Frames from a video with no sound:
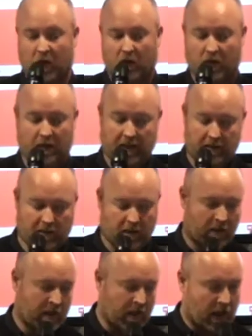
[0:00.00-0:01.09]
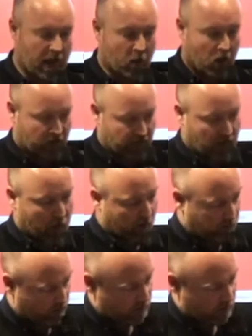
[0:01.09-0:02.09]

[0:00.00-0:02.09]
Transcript: power of data and it worked very well for